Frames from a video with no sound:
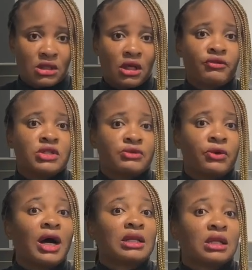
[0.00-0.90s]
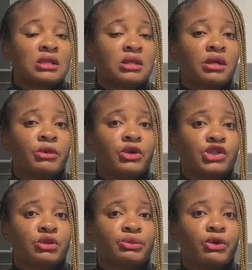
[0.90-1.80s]
If it's for Atlantic
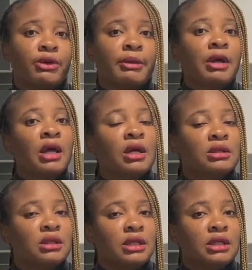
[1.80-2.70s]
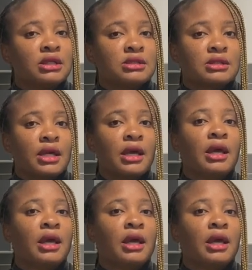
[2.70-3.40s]
Immigration Program, the link is there.